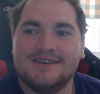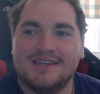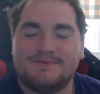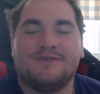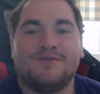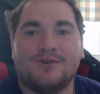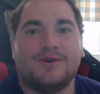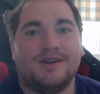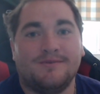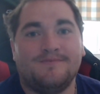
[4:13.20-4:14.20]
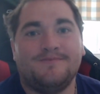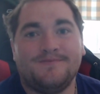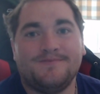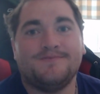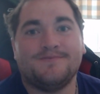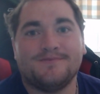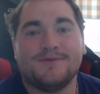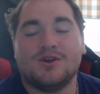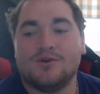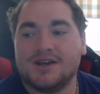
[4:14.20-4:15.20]
been a fun ride. You
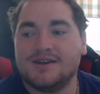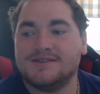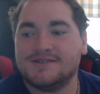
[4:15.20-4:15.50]
know, guys,